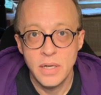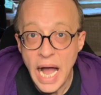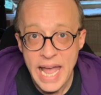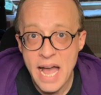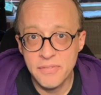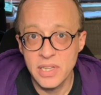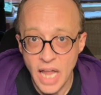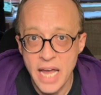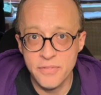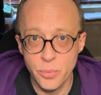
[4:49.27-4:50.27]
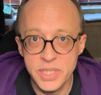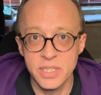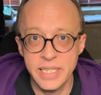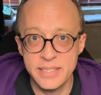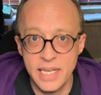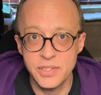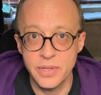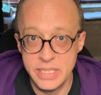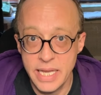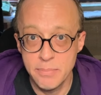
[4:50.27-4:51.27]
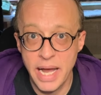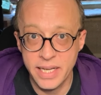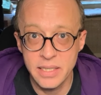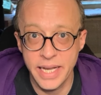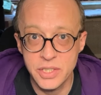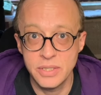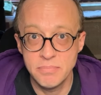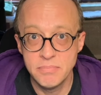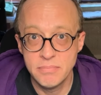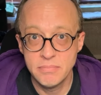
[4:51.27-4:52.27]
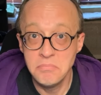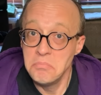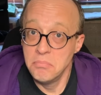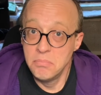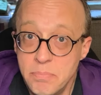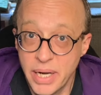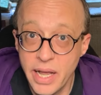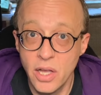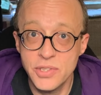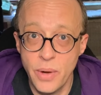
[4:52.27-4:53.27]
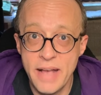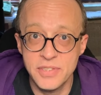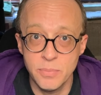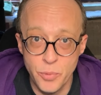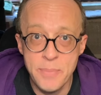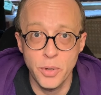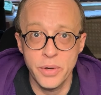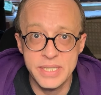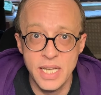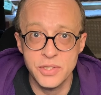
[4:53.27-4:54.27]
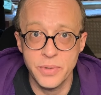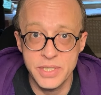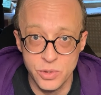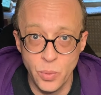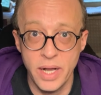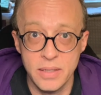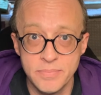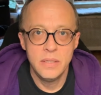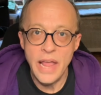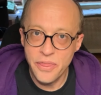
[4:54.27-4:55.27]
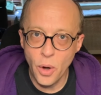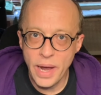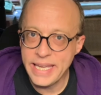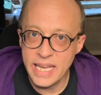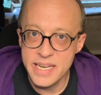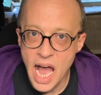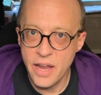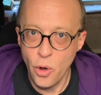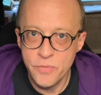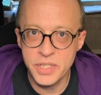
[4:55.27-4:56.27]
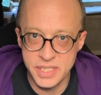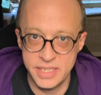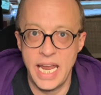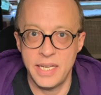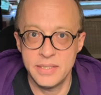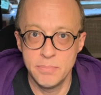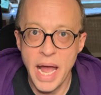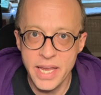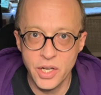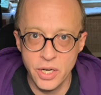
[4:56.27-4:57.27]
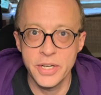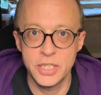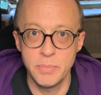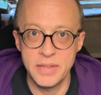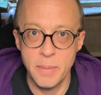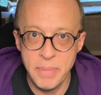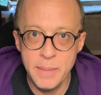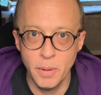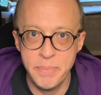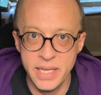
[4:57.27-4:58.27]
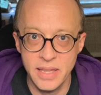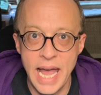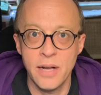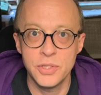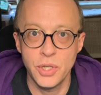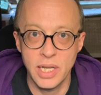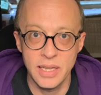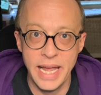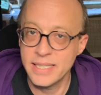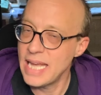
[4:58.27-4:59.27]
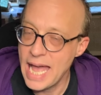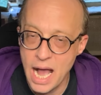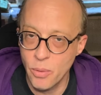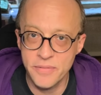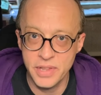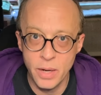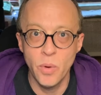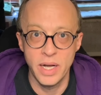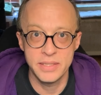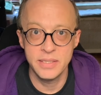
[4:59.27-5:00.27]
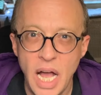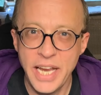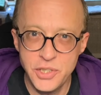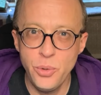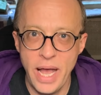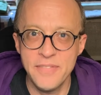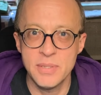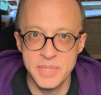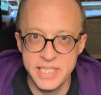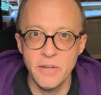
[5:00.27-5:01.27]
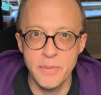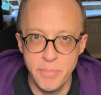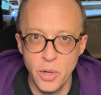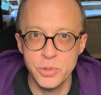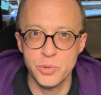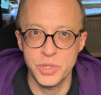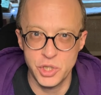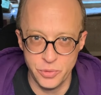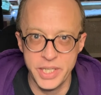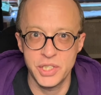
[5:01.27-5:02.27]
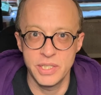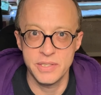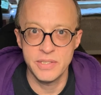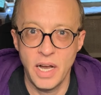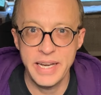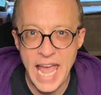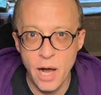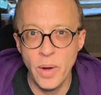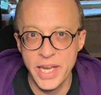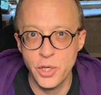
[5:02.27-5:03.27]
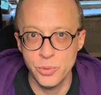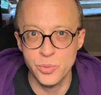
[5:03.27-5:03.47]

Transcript: I have a lot of original accessories in my collection, but I also have some repro accessories as well. And though I cannot overstate my encouragement that people be allowed to collect however they want, I do have some self-imposed restrictions on how I use